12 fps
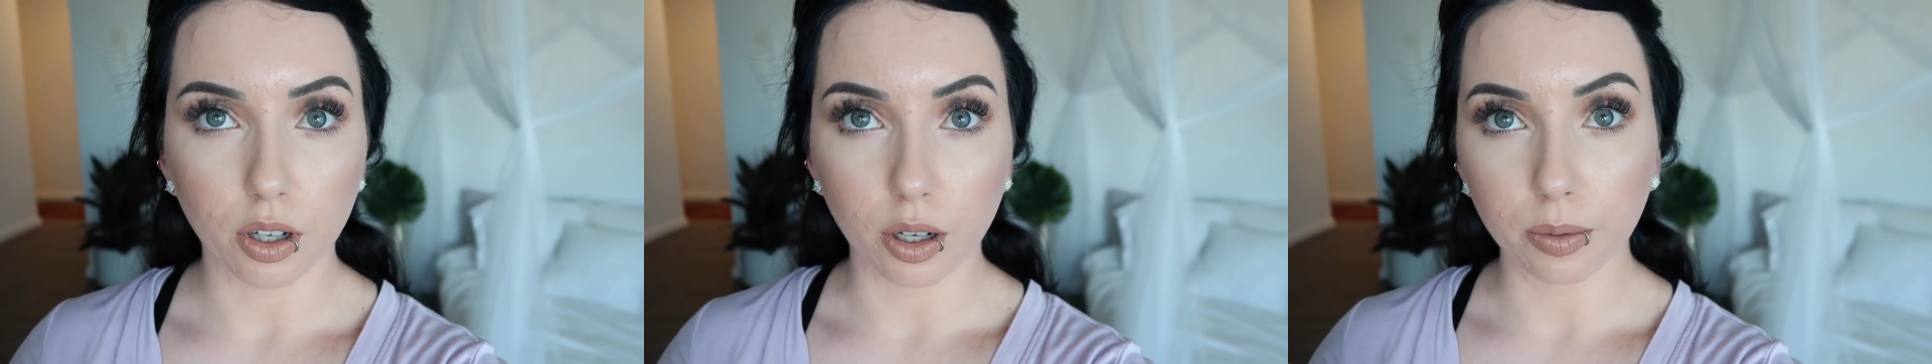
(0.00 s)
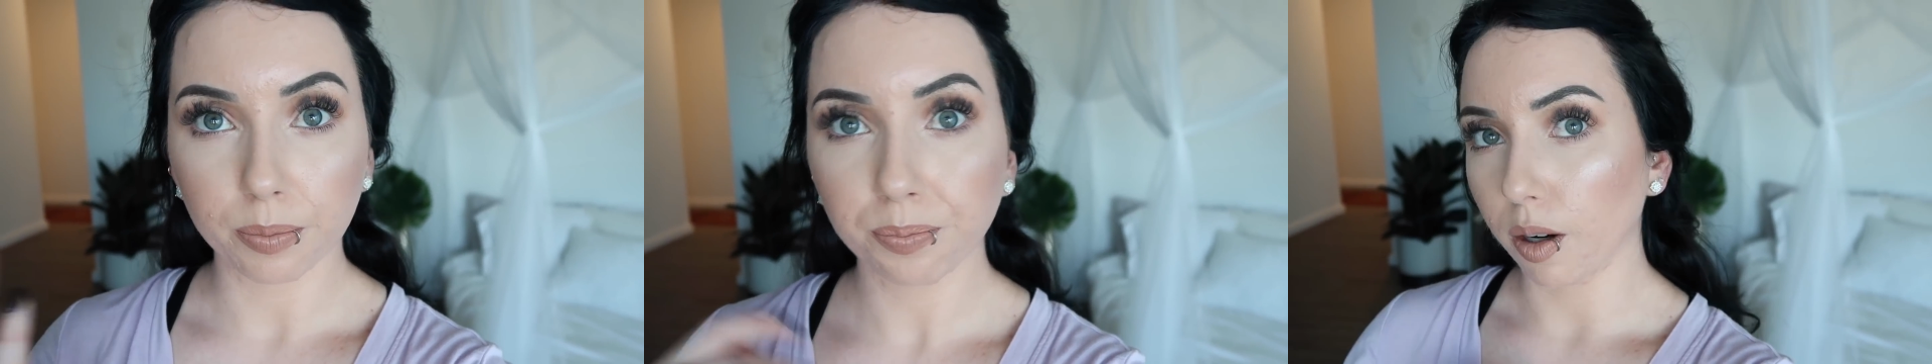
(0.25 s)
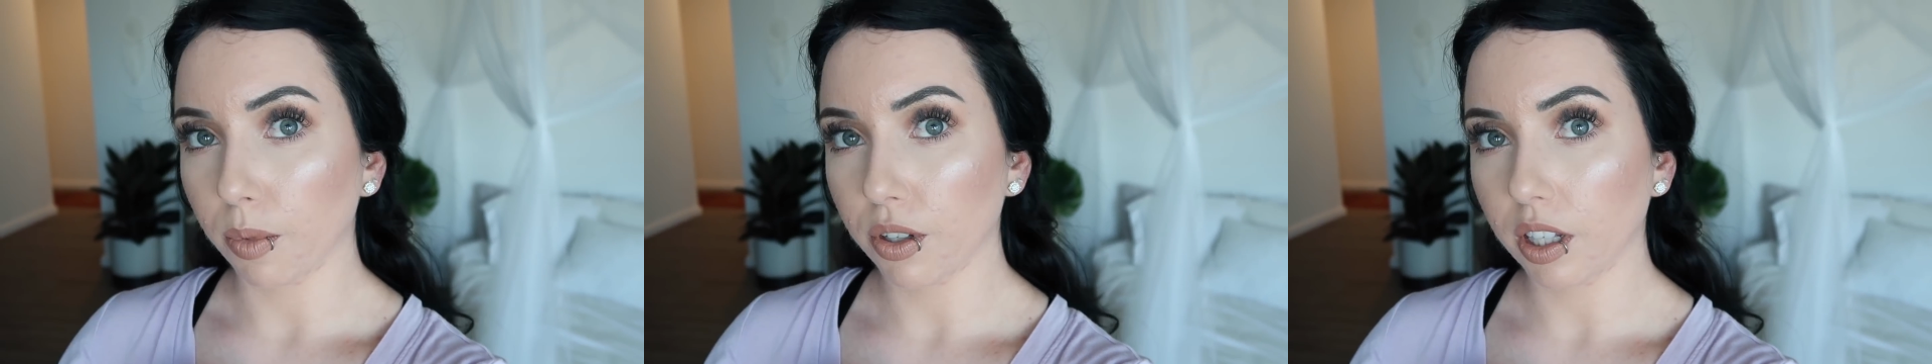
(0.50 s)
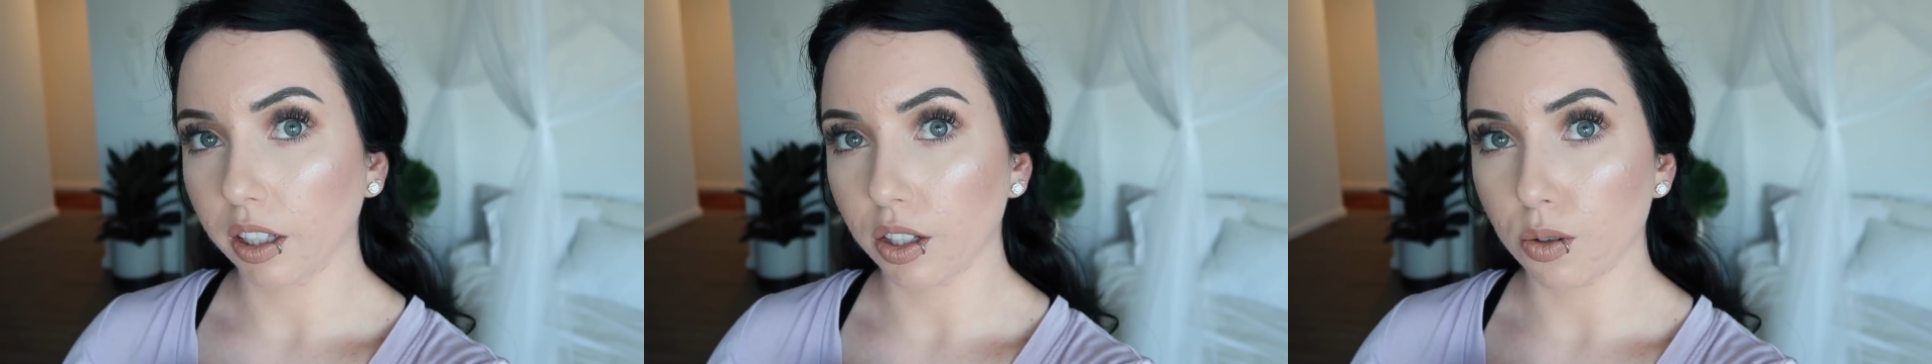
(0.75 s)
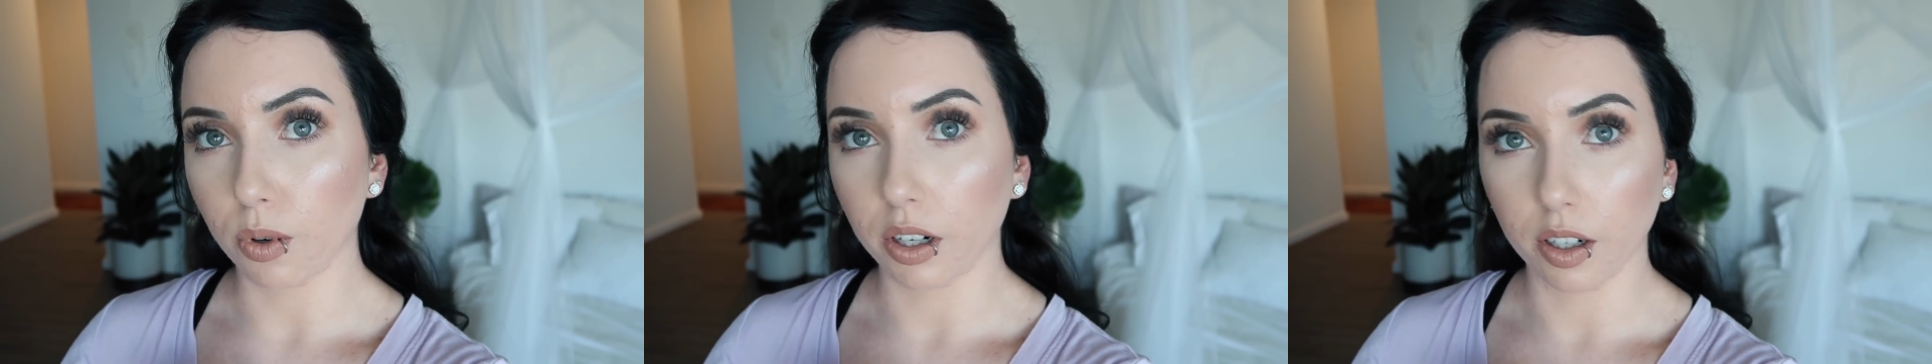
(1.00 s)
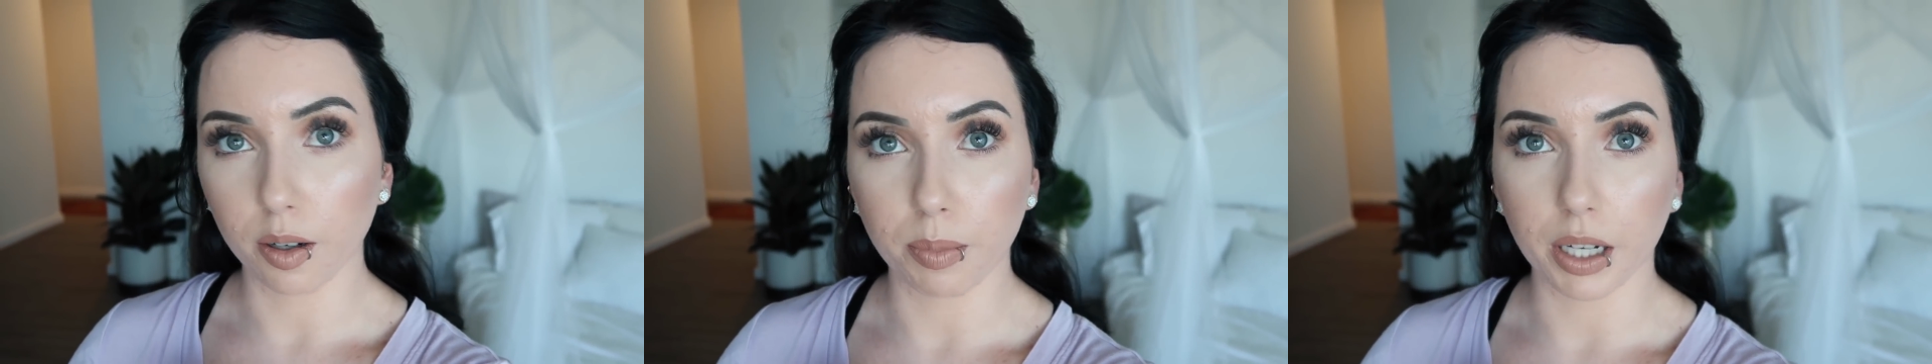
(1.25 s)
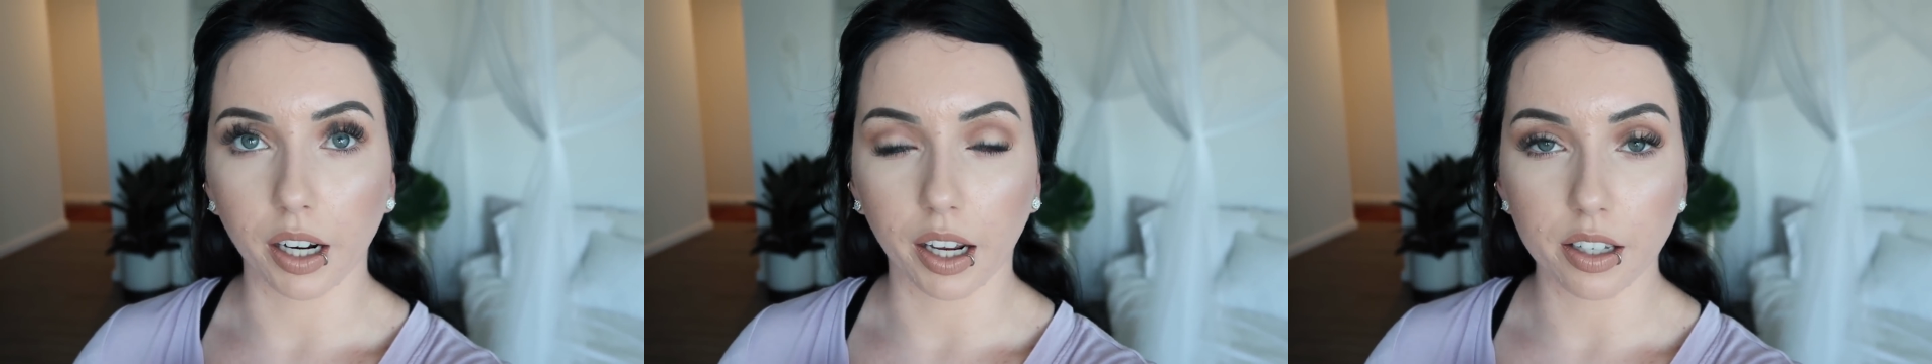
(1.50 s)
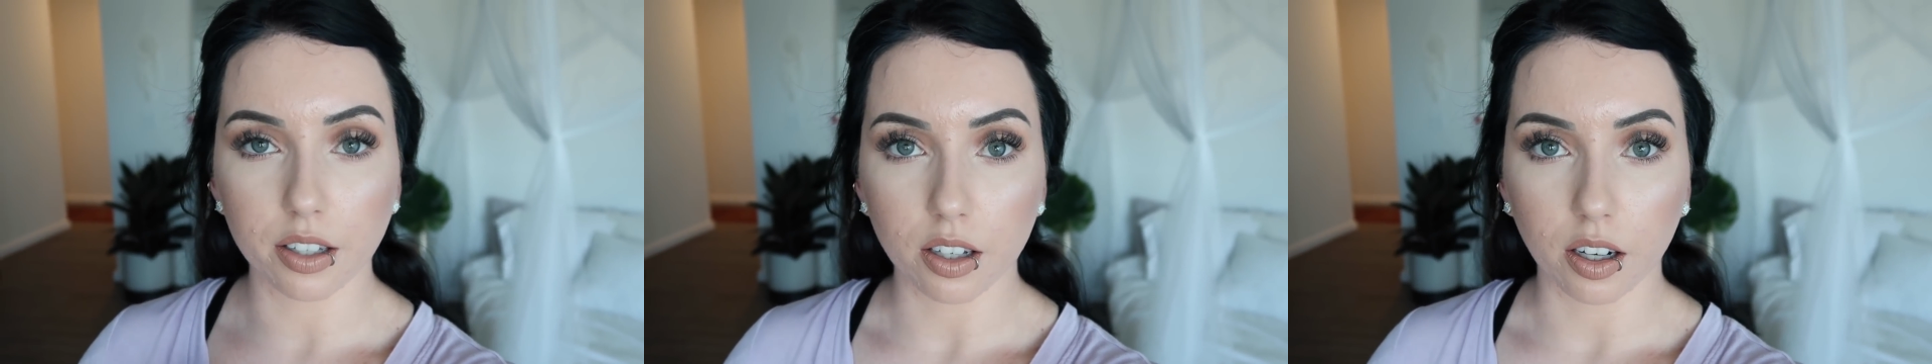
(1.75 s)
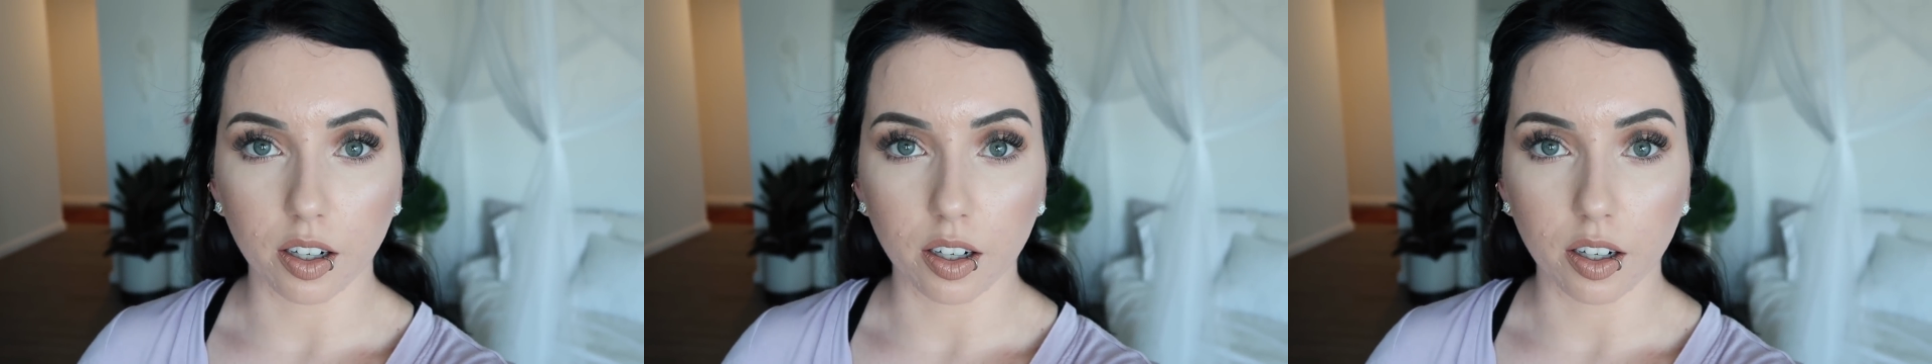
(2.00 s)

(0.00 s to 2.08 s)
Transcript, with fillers: So I almost think this one could be nice